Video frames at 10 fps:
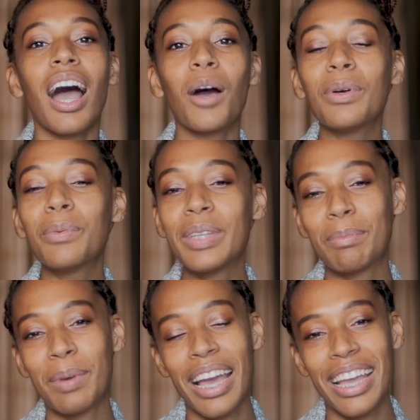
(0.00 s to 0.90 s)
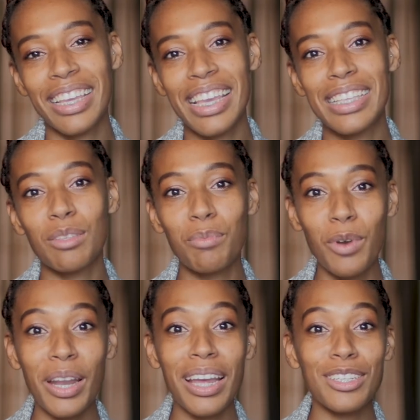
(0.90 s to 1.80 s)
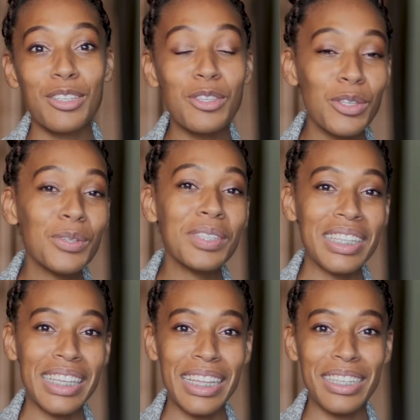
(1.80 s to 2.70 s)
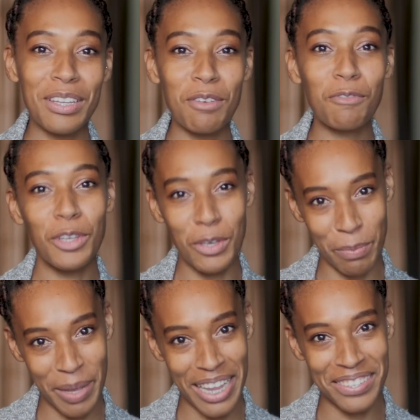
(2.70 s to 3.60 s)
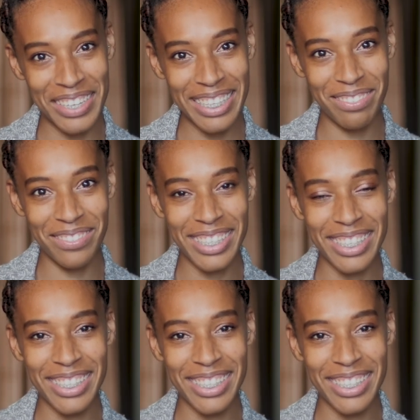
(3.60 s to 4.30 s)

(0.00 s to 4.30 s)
Our wheat bag is the product you need for your pain relief.